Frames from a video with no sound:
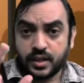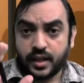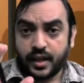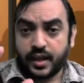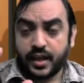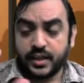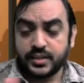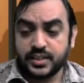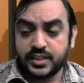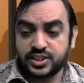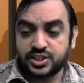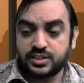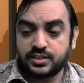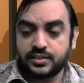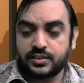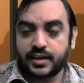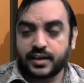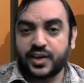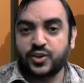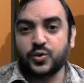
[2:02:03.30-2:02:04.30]
I just
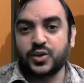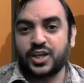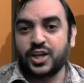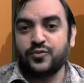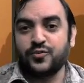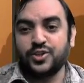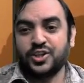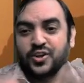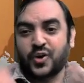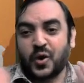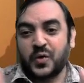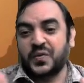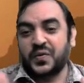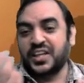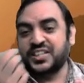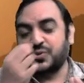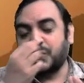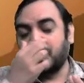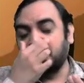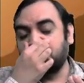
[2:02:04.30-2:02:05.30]
try to give you the
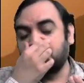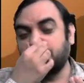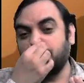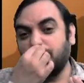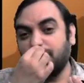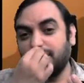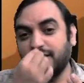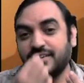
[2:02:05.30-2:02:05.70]
context once more